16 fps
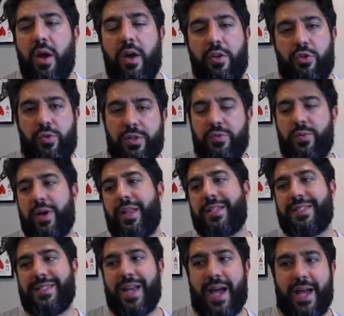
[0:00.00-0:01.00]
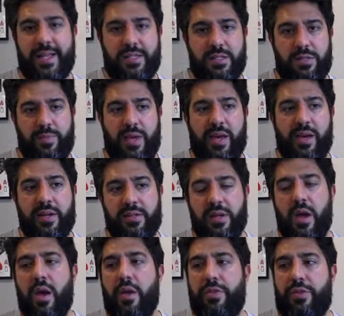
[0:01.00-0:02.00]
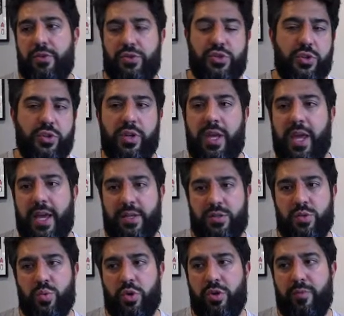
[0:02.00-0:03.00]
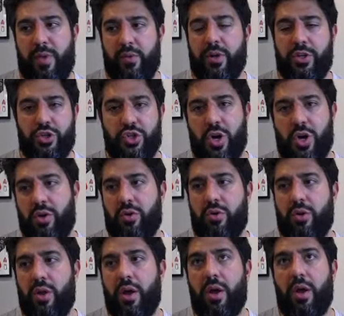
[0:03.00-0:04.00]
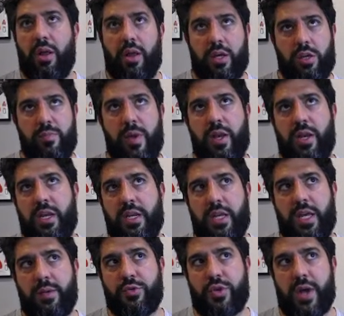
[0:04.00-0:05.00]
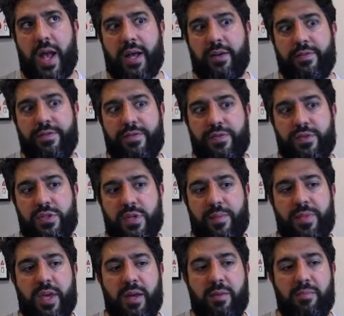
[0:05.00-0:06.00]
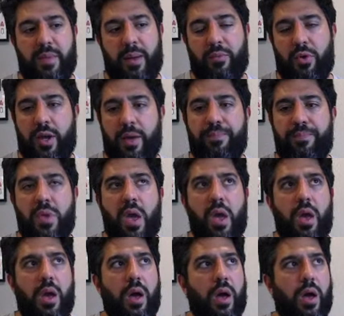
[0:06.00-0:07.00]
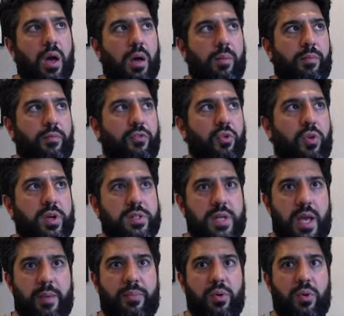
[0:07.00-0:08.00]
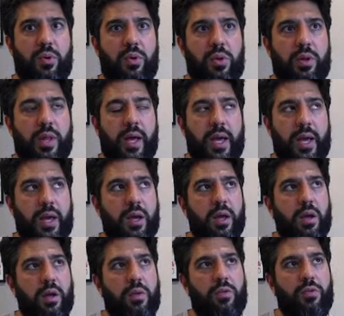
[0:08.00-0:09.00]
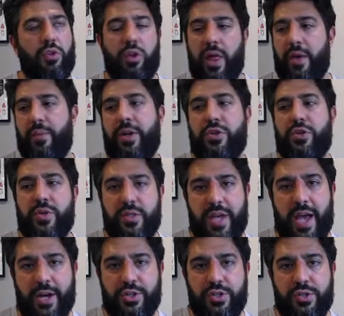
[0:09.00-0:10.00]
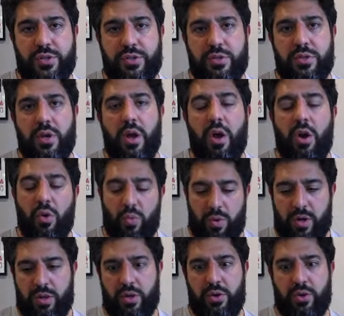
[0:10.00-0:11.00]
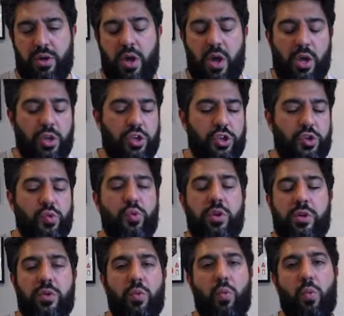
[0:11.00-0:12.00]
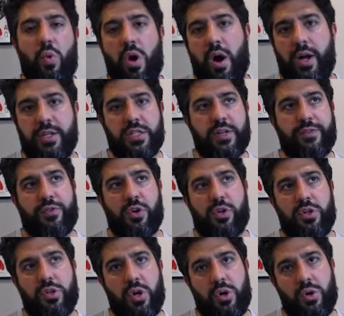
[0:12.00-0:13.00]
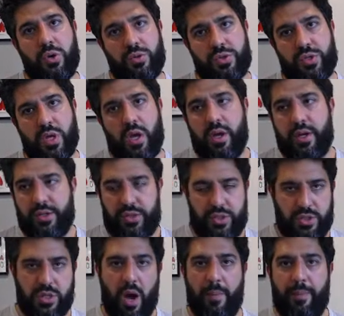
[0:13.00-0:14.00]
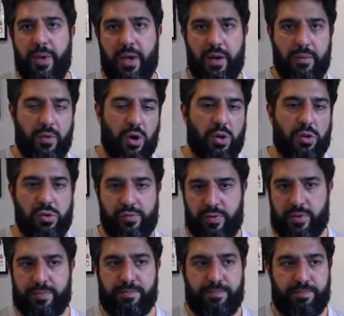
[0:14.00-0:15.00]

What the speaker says: The reason why that's nice is because there are certain cases where you may want to juggle, like you may need to keep track of something in memory. For example, like the lightweight transactions workload, you wouldn't want different nodes stomping all over